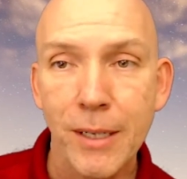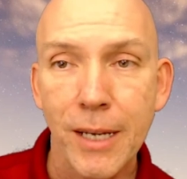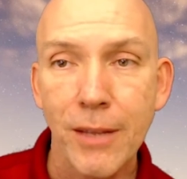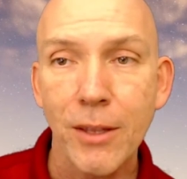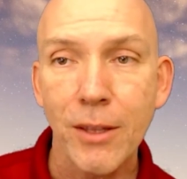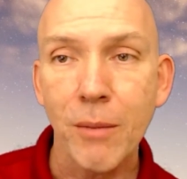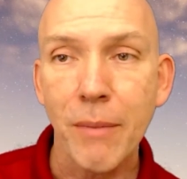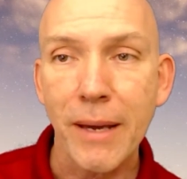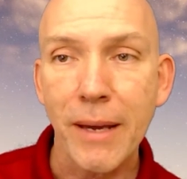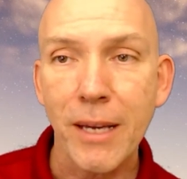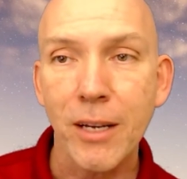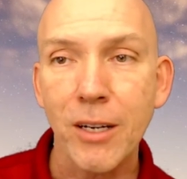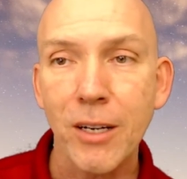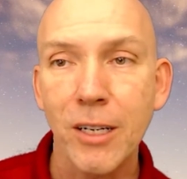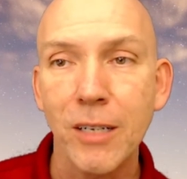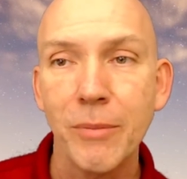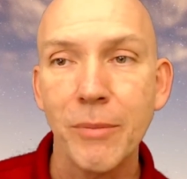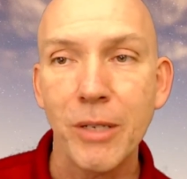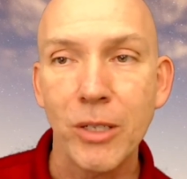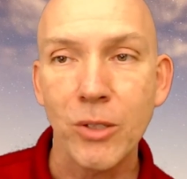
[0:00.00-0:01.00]
And then make a
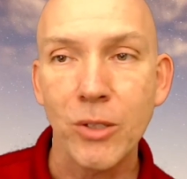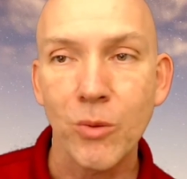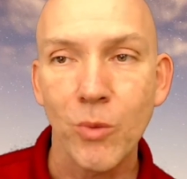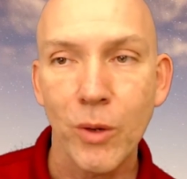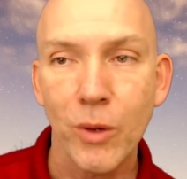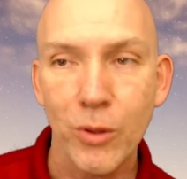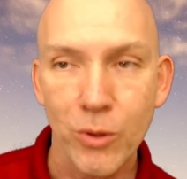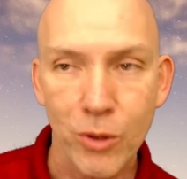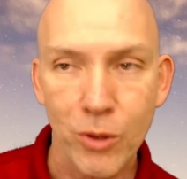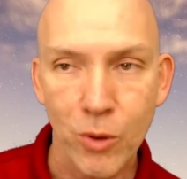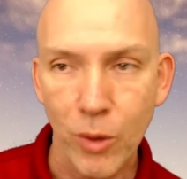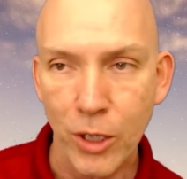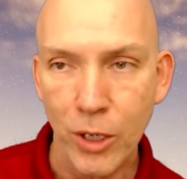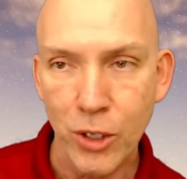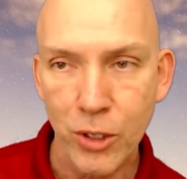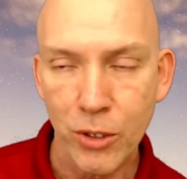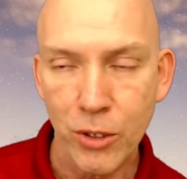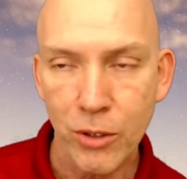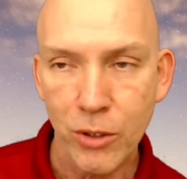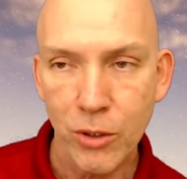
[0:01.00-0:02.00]
comment, whether a
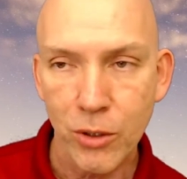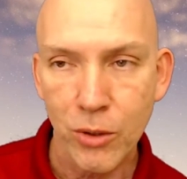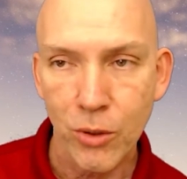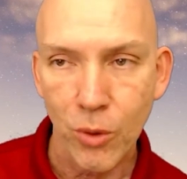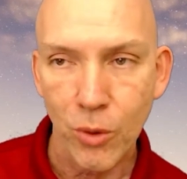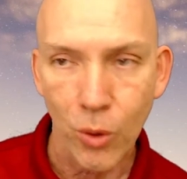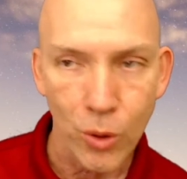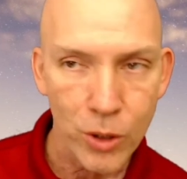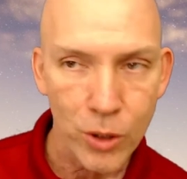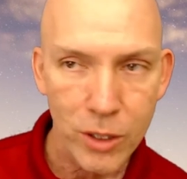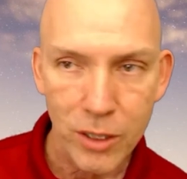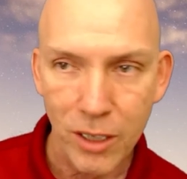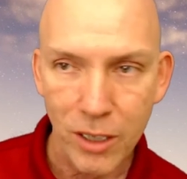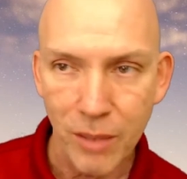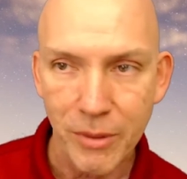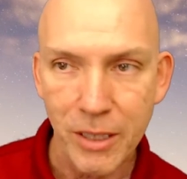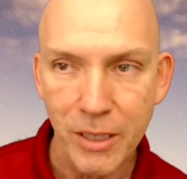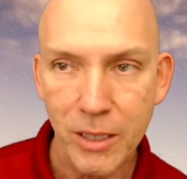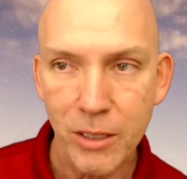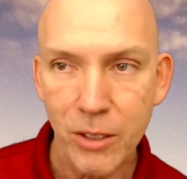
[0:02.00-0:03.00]
question or a
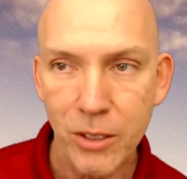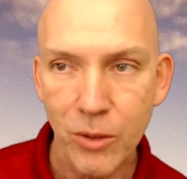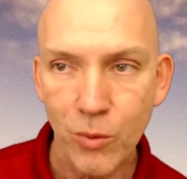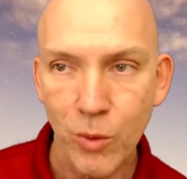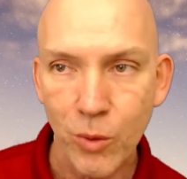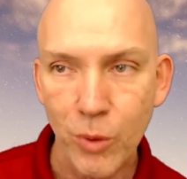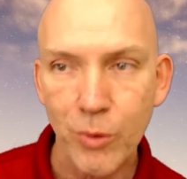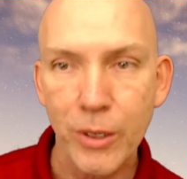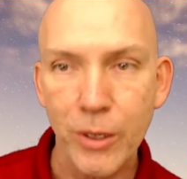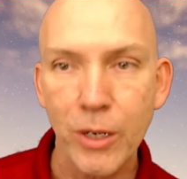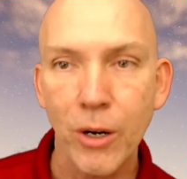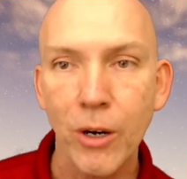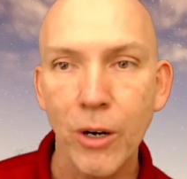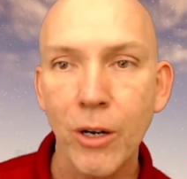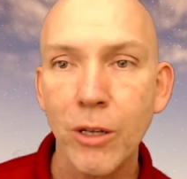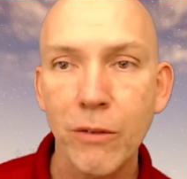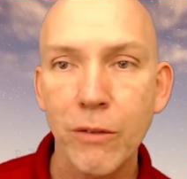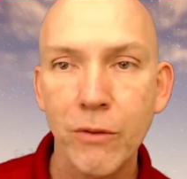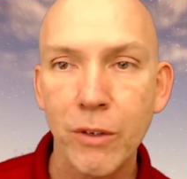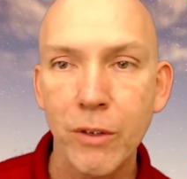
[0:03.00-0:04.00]
comment. We read
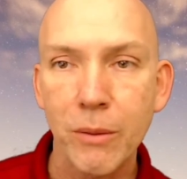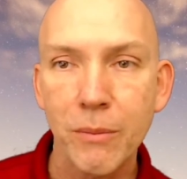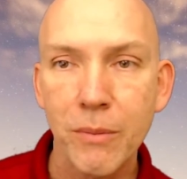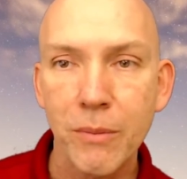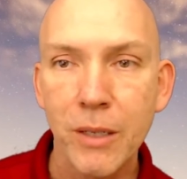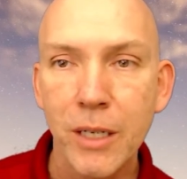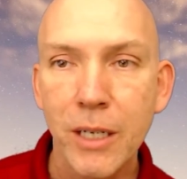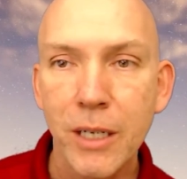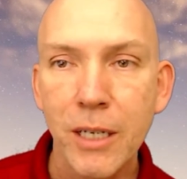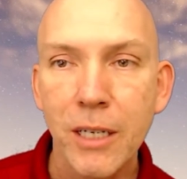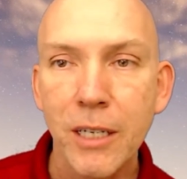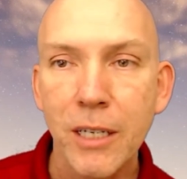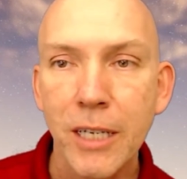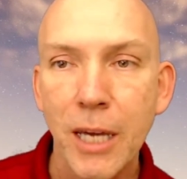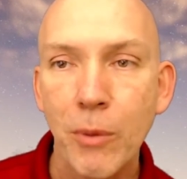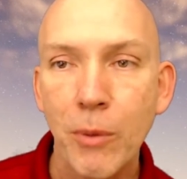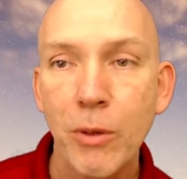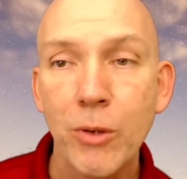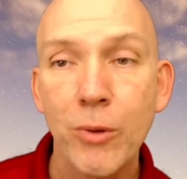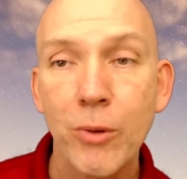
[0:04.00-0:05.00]
all of them
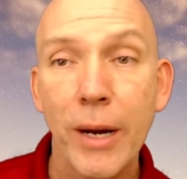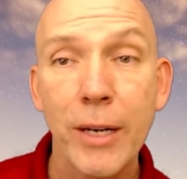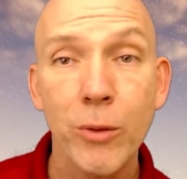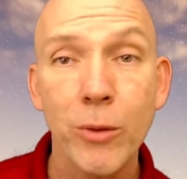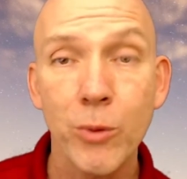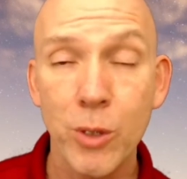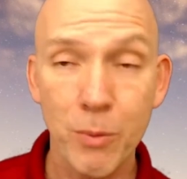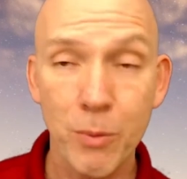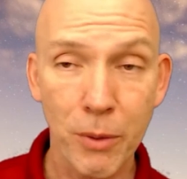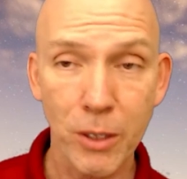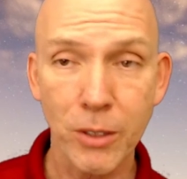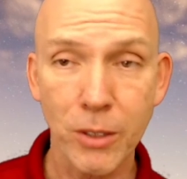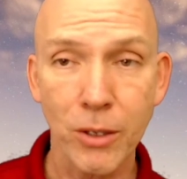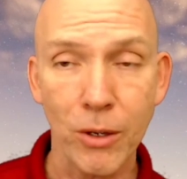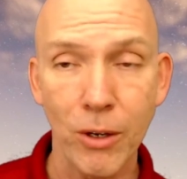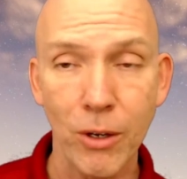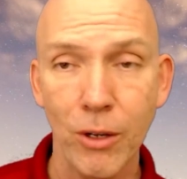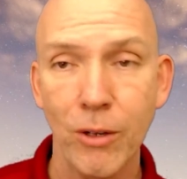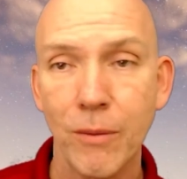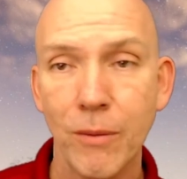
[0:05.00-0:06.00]
and we try to respond to
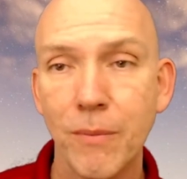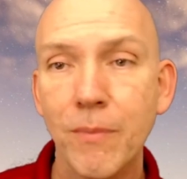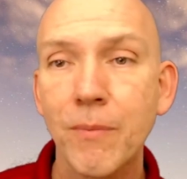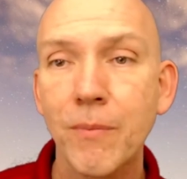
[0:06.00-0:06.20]
all.